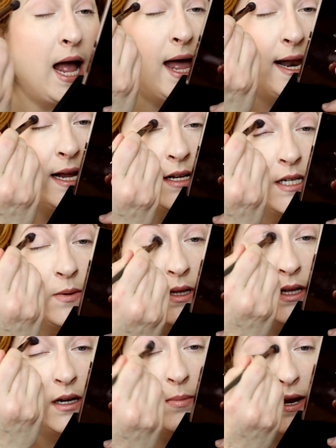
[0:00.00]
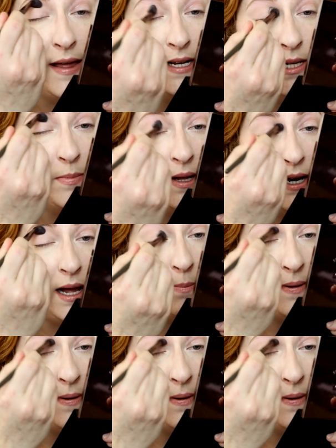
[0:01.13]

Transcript: And I'll do a little bit of that to build it up.